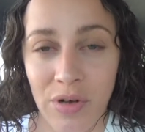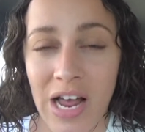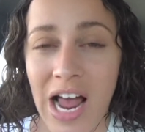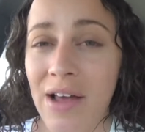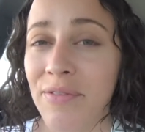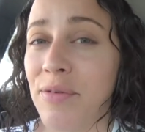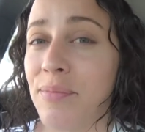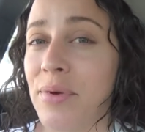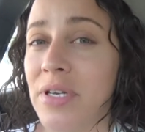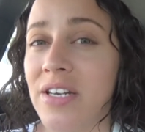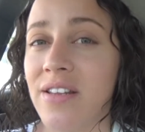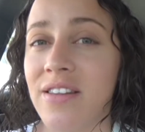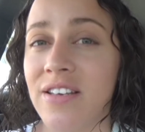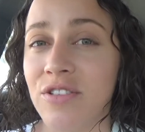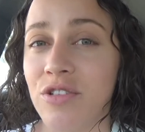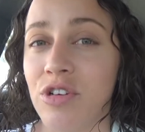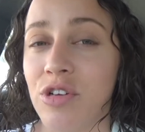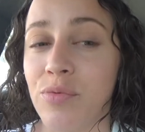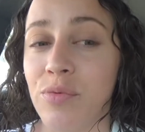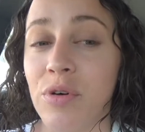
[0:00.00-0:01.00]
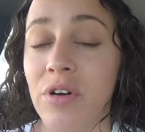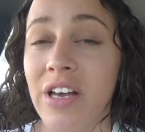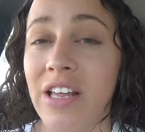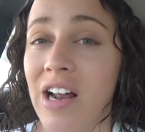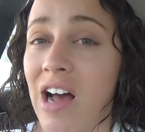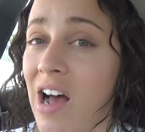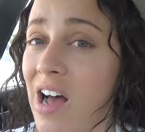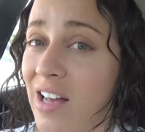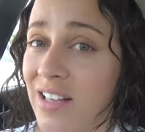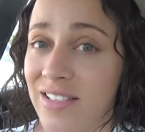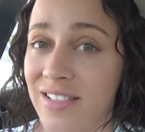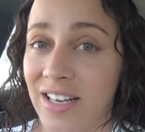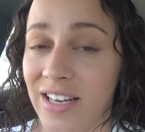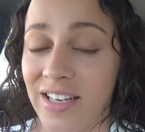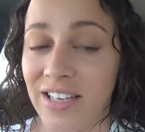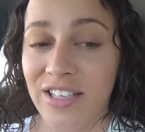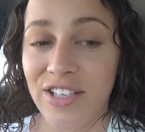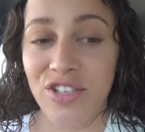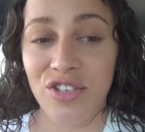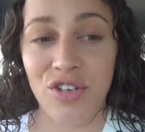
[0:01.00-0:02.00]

I haven't been to this Goodwill in a hot second,